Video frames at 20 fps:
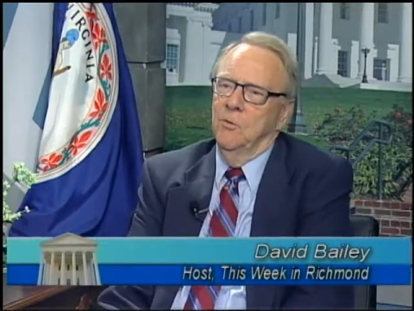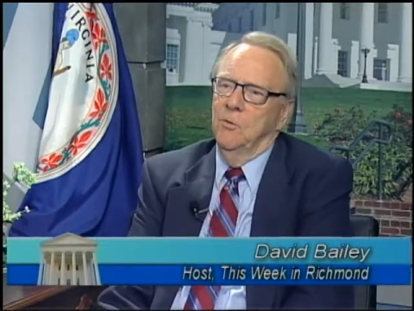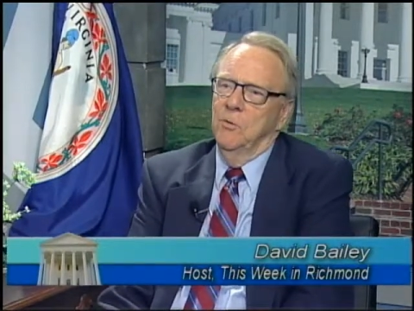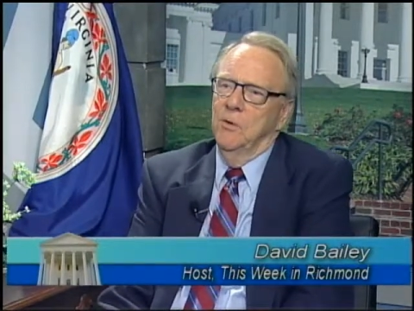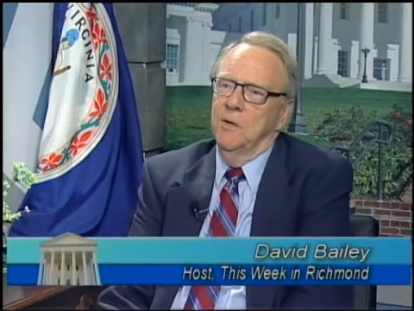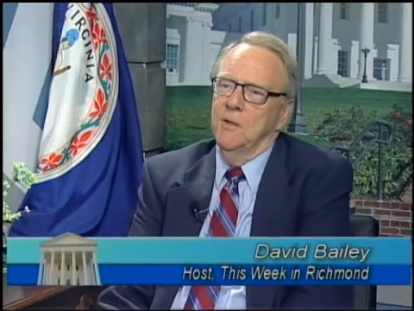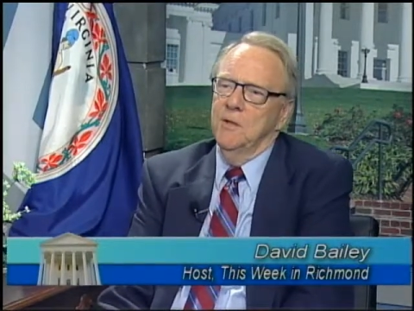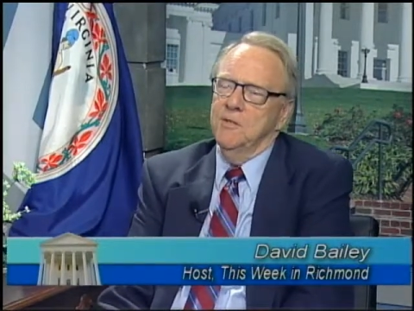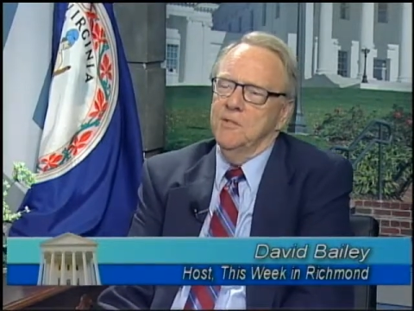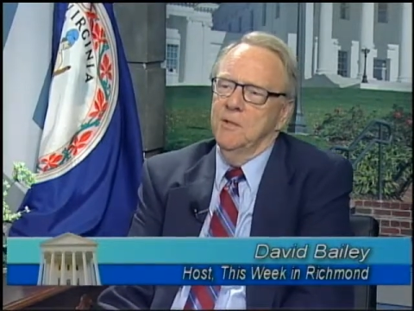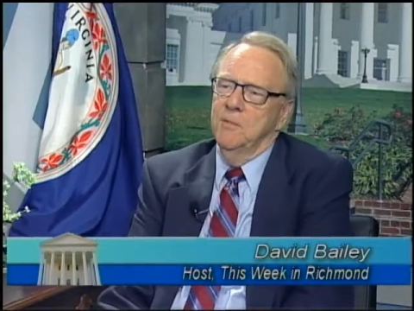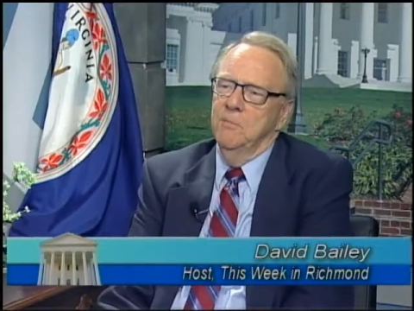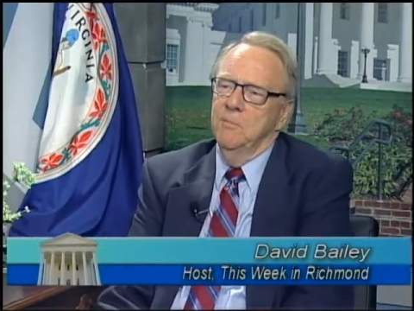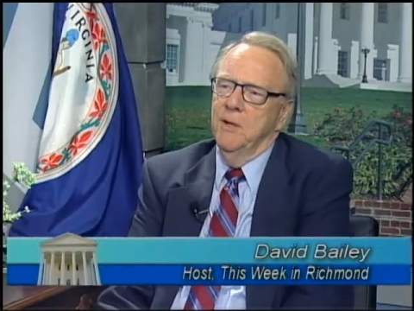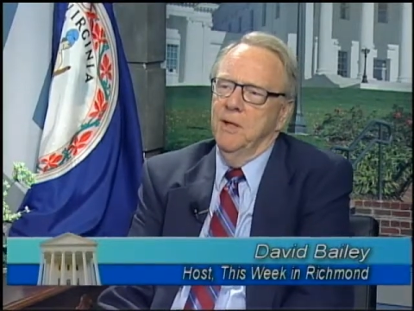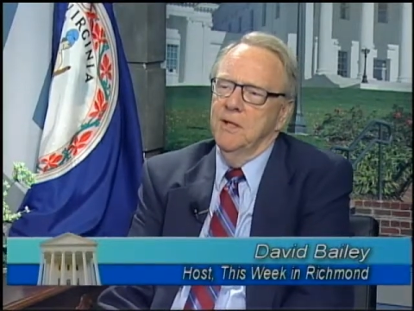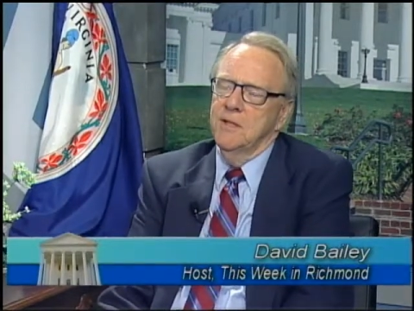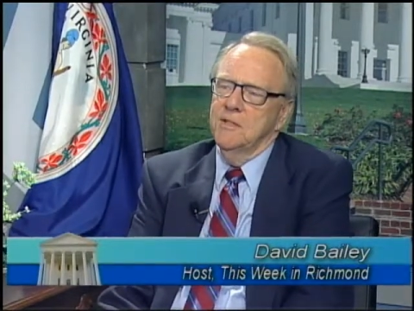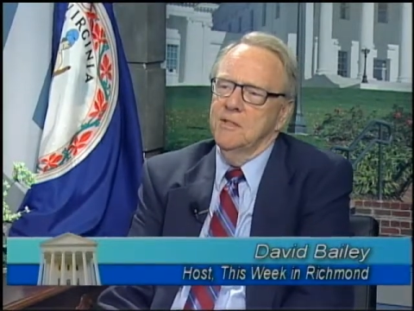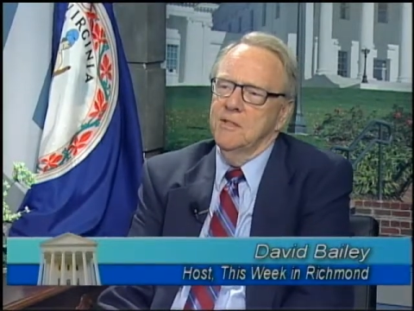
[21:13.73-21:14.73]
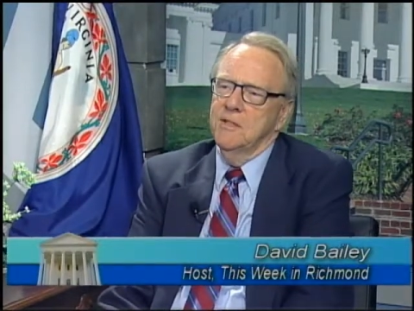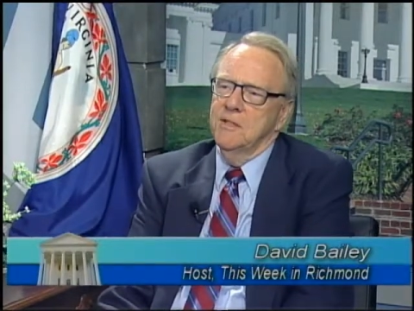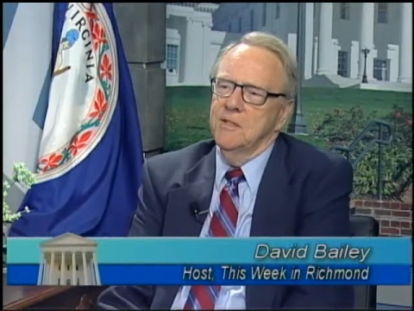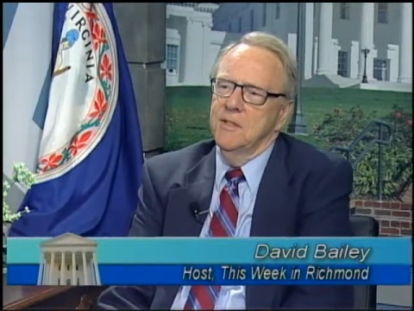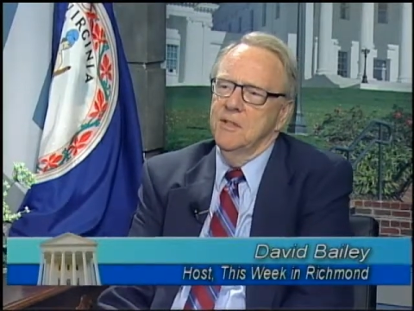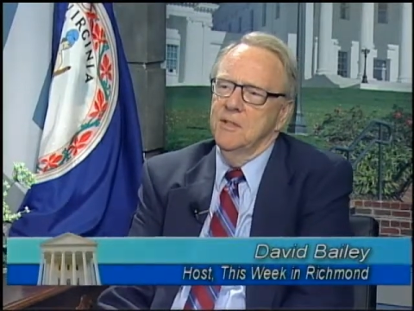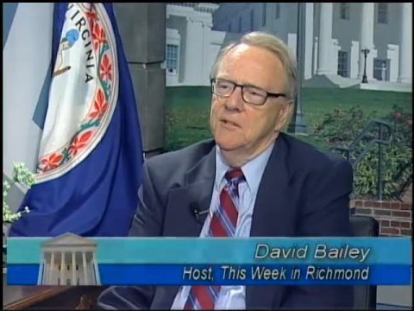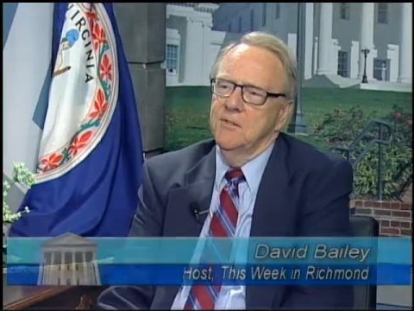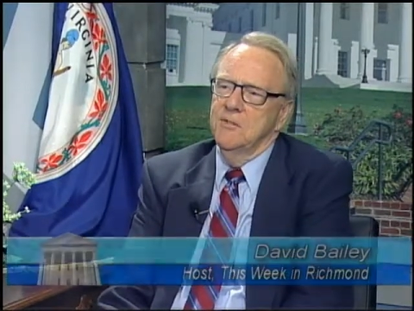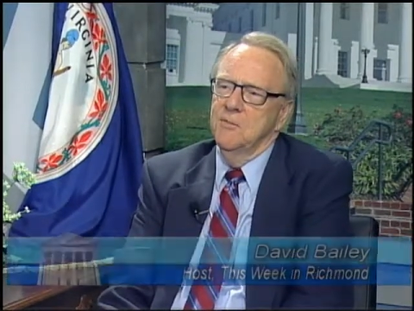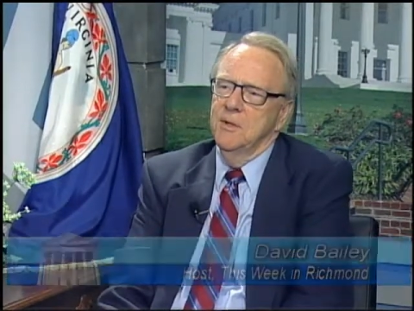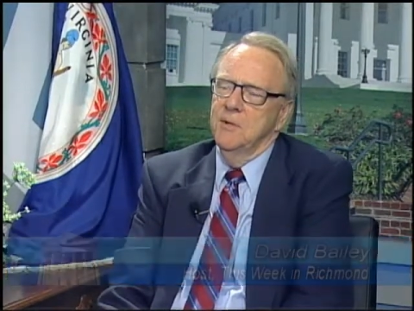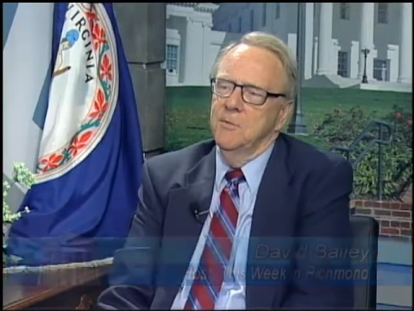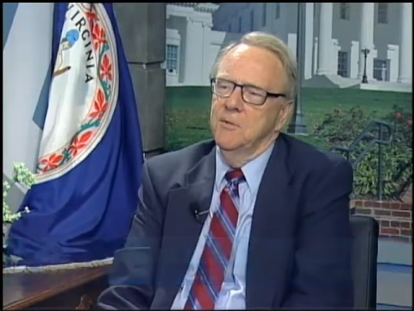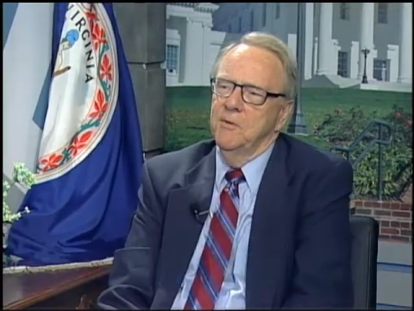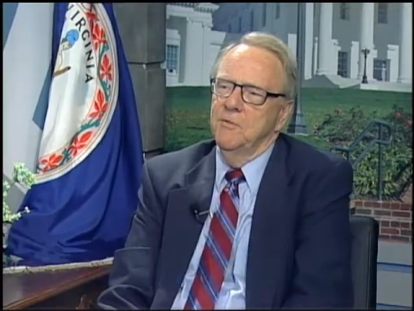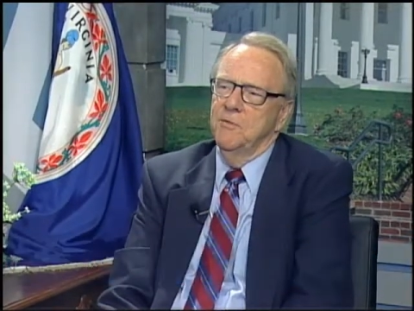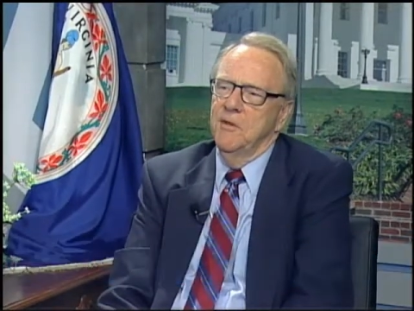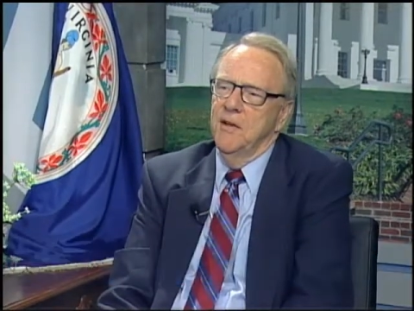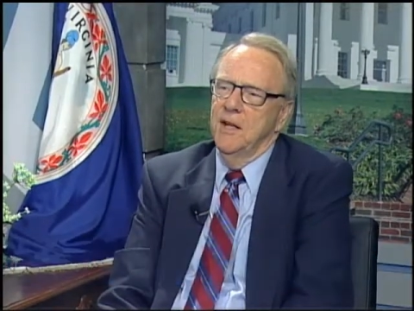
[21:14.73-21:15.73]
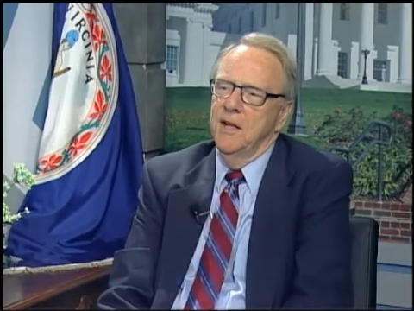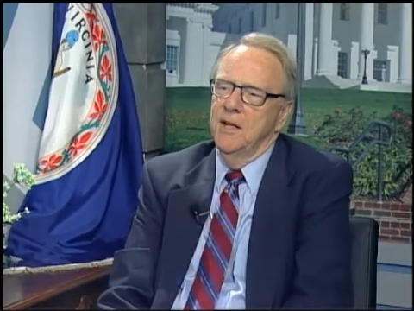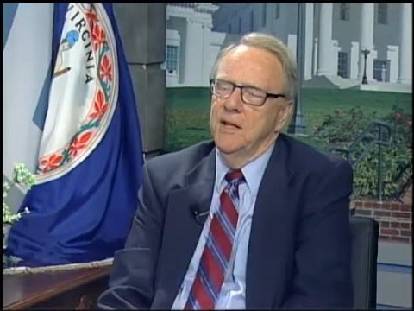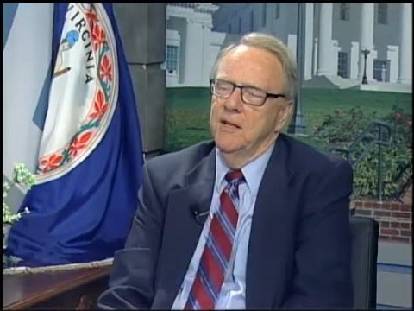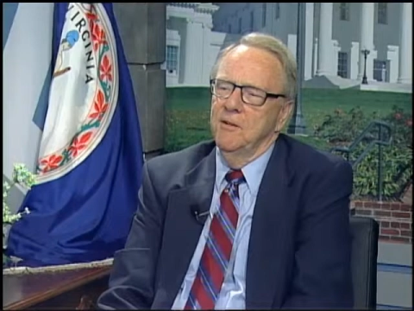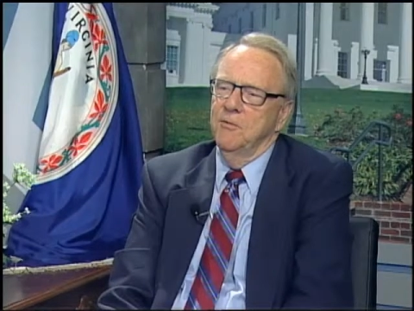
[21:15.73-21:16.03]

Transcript: What are some places that we would find